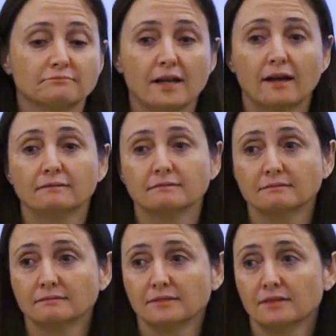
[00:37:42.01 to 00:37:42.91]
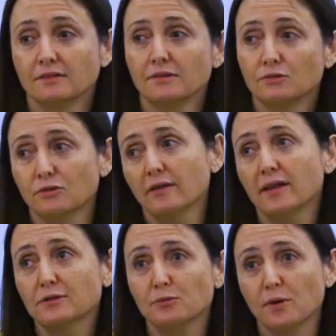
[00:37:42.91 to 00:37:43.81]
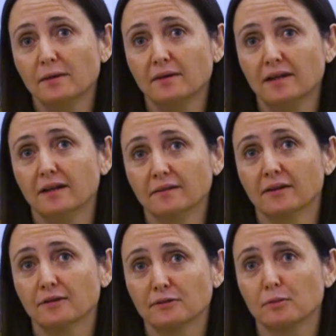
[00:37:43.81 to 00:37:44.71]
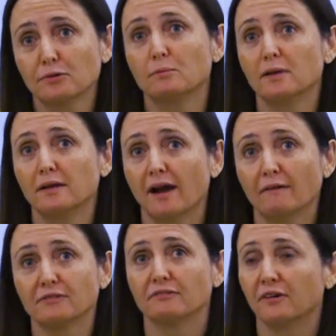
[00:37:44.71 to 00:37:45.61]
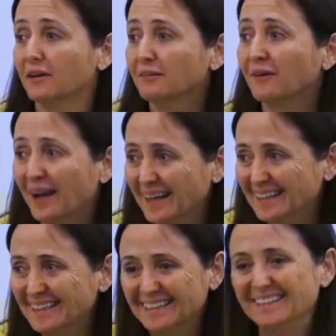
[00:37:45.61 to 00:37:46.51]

Yeah. So yeah, that's why getting there is supposed to be half the fun, right?